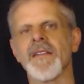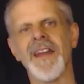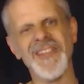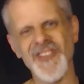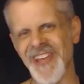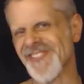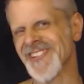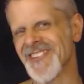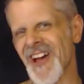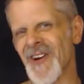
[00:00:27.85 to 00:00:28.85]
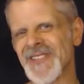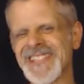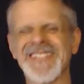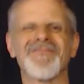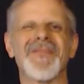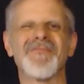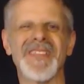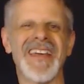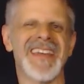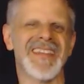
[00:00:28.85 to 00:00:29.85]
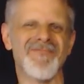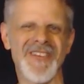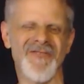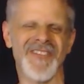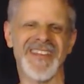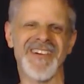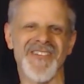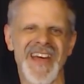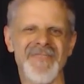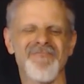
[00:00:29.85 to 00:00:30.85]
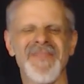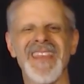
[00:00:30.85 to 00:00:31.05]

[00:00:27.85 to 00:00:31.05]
Not changing the notes, but playing them differently, okay?